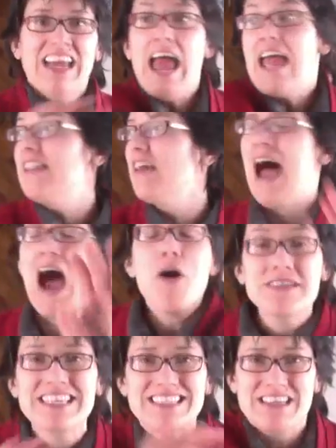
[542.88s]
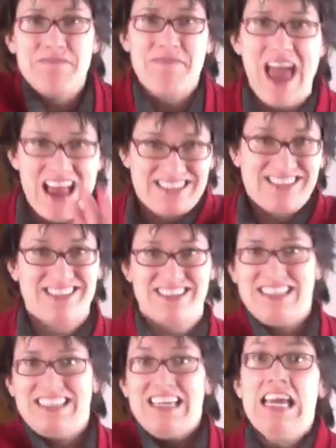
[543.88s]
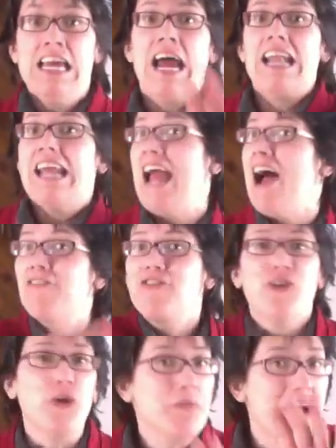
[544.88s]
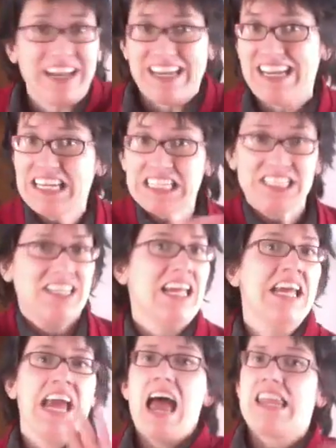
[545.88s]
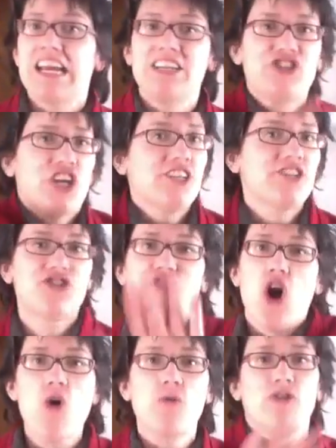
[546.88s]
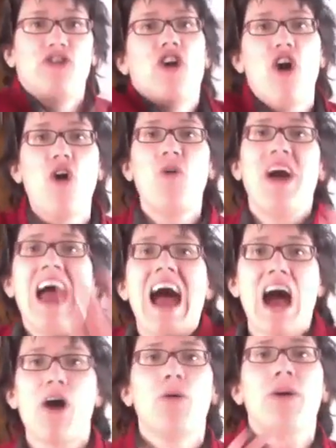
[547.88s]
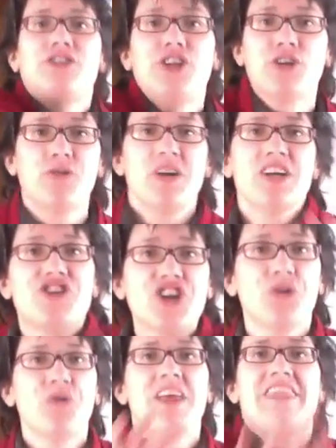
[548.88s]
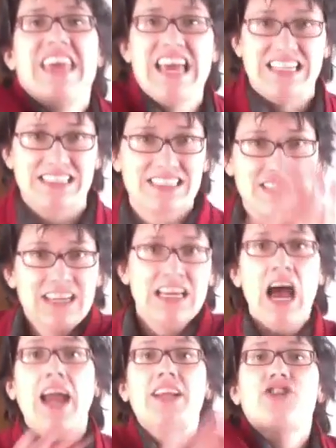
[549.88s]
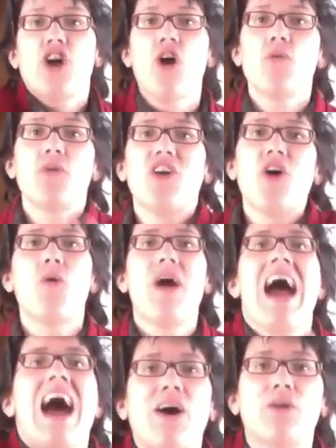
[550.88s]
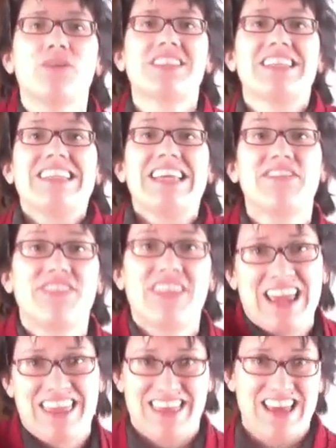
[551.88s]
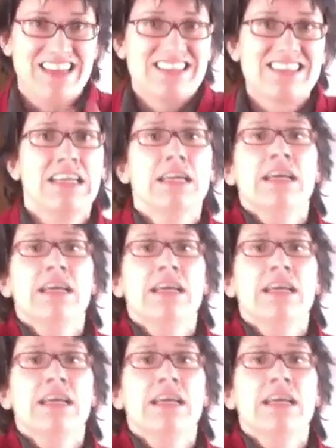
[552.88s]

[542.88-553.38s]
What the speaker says: and the house is a mess, and I have no money, and I just don't know how to do this. I don't know how to live like this,